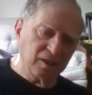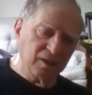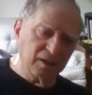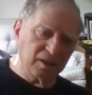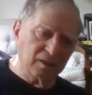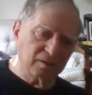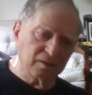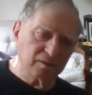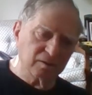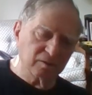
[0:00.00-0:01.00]
Uh,
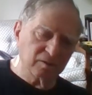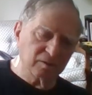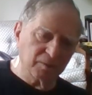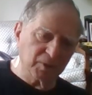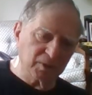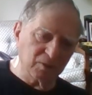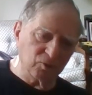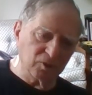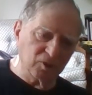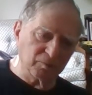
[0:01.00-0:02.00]
typically
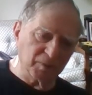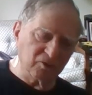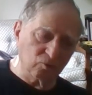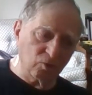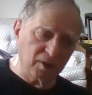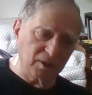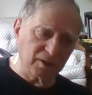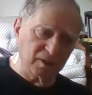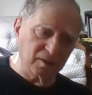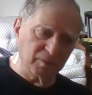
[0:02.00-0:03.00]
would not be a squad
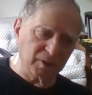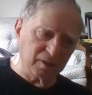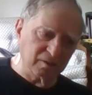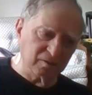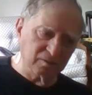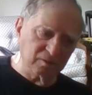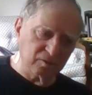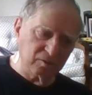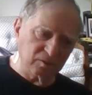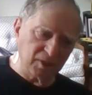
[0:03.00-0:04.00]
leader, he'd be a
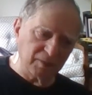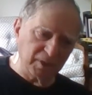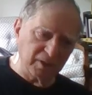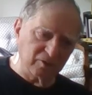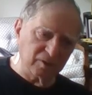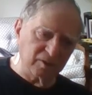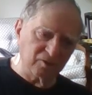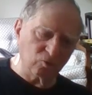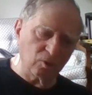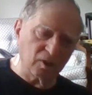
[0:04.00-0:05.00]
team leader in the
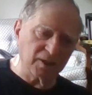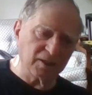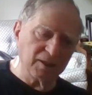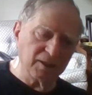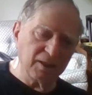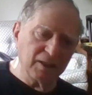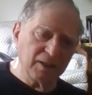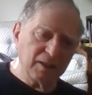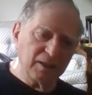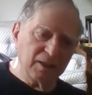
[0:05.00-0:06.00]
squad.
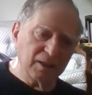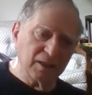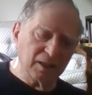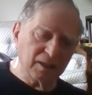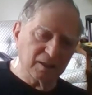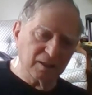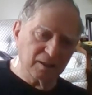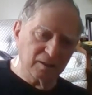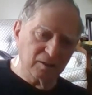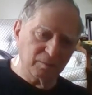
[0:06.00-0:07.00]
Uh,
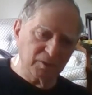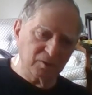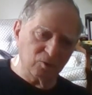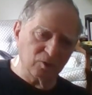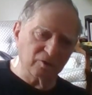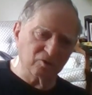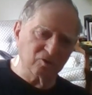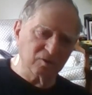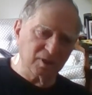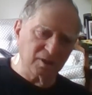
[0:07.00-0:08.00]
the platoon
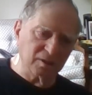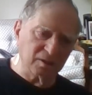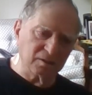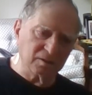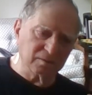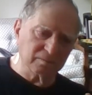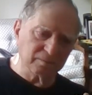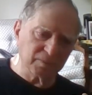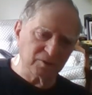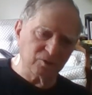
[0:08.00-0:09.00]
leader's killed,
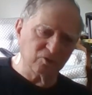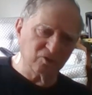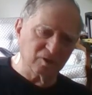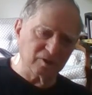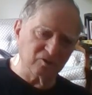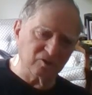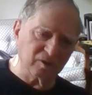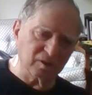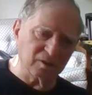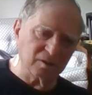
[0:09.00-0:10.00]
platoon sergeant's
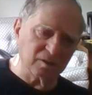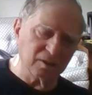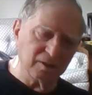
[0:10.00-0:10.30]
killed,